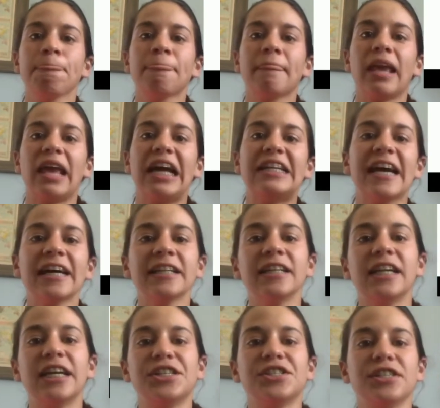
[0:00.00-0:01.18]
And
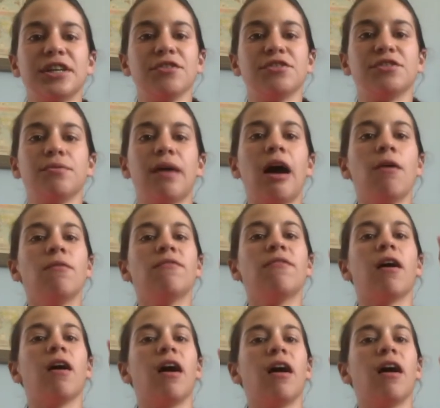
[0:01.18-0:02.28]
declination tells you how far